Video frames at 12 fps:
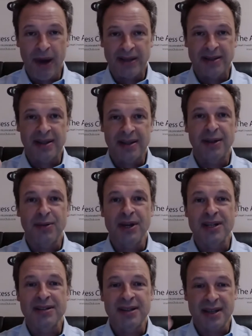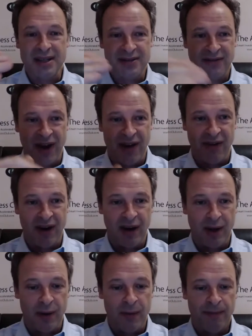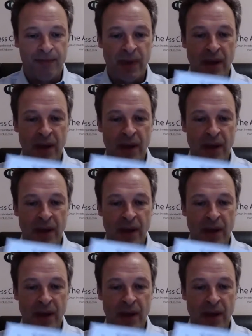but the risk is very, very low.